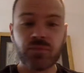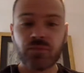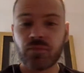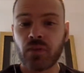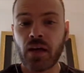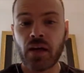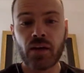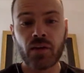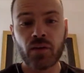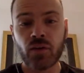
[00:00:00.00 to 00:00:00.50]

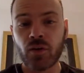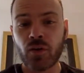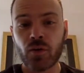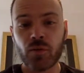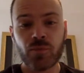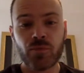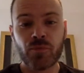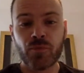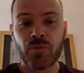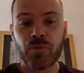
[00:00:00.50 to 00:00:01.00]
I don't
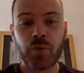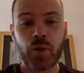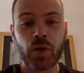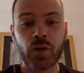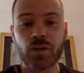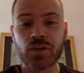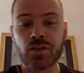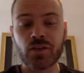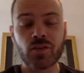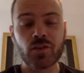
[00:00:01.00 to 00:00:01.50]
know,
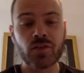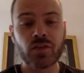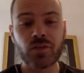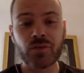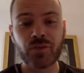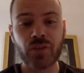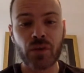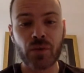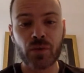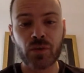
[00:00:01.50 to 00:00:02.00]
parsing
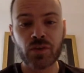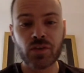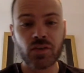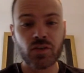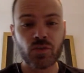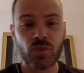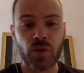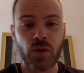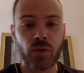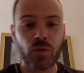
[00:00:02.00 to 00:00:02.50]
sunflower
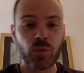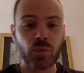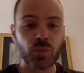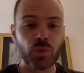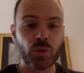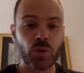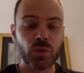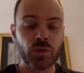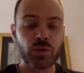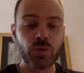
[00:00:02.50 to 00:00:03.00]
seeds around
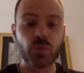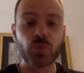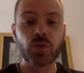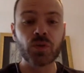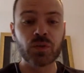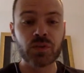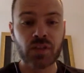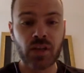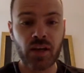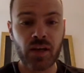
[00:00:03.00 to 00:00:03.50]
the world in
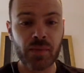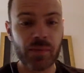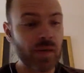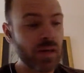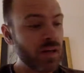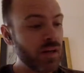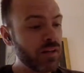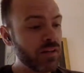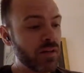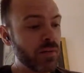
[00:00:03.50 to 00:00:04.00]
real time
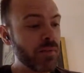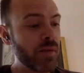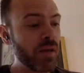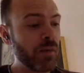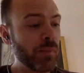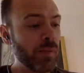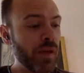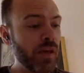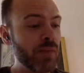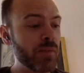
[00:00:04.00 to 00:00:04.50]
to
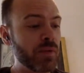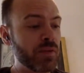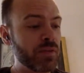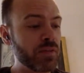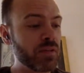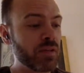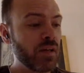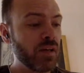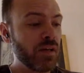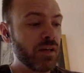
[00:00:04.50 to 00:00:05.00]
make
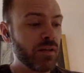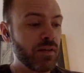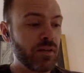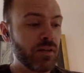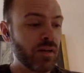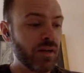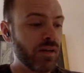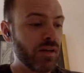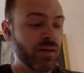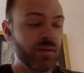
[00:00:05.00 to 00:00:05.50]
payments
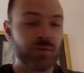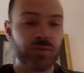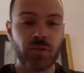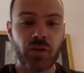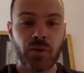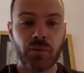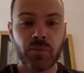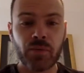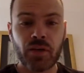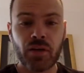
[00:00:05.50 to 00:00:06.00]

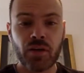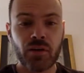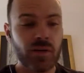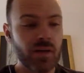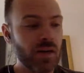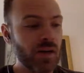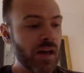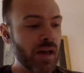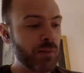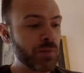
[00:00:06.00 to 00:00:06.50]
from,
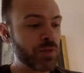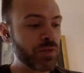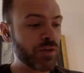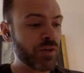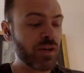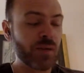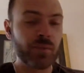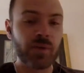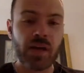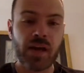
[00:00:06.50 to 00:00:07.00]

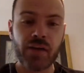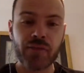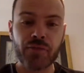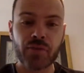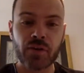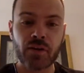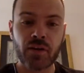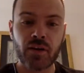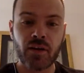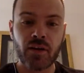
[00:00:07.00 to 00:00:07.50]
Amsterdam to
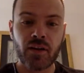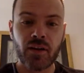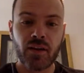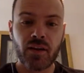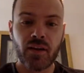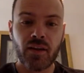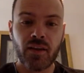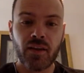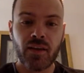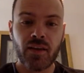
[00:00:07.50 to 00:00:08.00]
Africa.
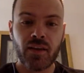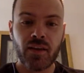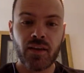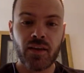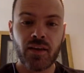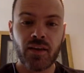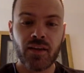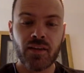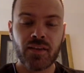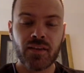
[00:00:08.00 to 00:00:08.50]

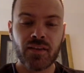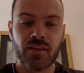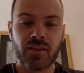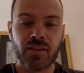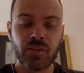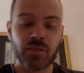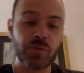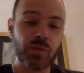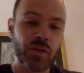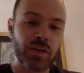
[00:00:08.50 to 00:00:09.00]
And
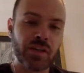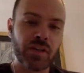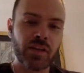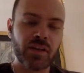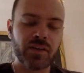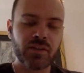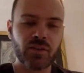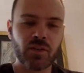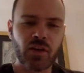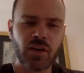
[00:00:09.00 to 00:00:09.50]
it's funny
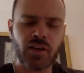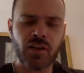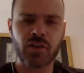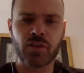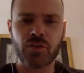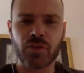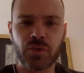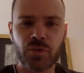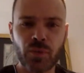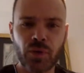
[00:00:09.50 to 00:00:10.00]
that I took a
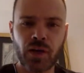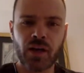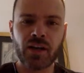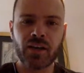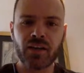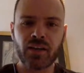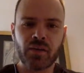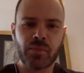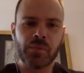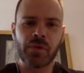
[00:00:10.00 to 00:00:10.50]
country to a
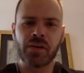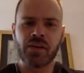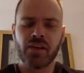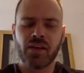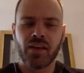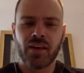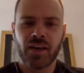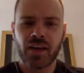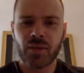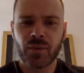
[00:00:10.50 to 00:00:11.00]
continent, but
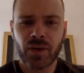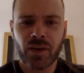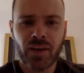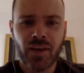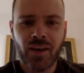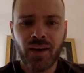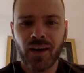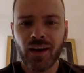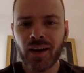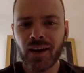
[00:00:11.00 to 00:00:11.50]

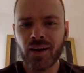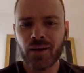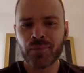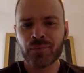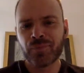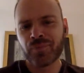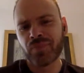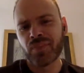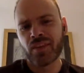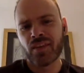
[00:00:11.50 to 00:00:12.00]
anyway,
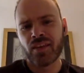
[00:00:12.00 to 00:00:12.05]
and